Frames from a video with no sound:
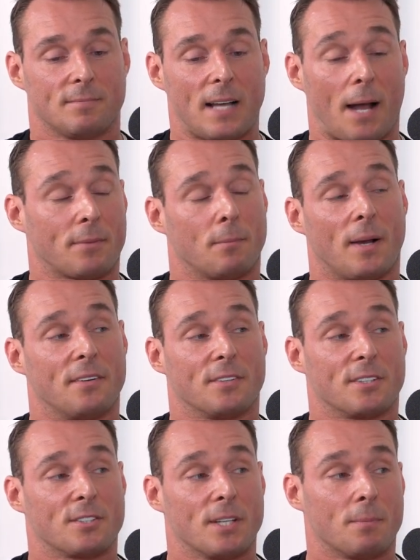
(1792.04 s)

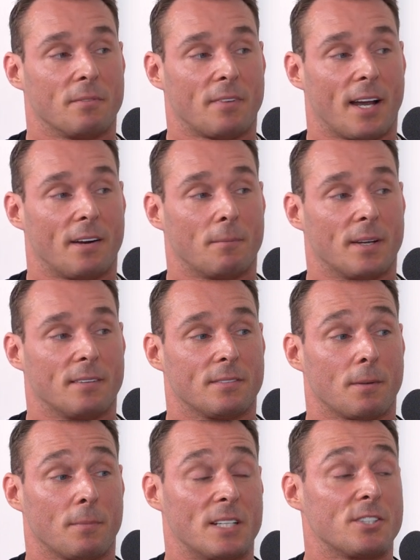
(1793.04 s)
optimizing your sleep environment.
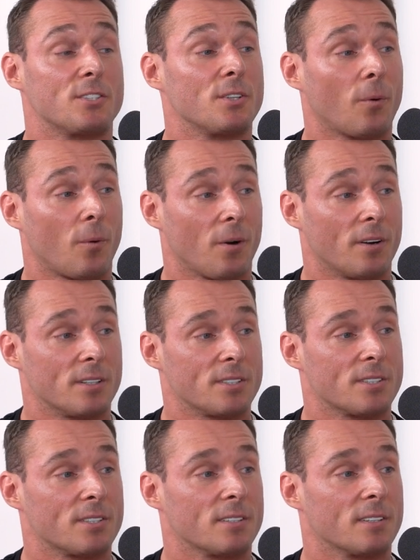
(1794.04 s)
Somebody
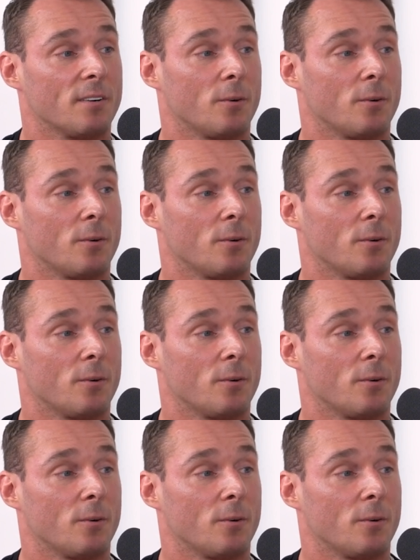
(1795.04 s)
snores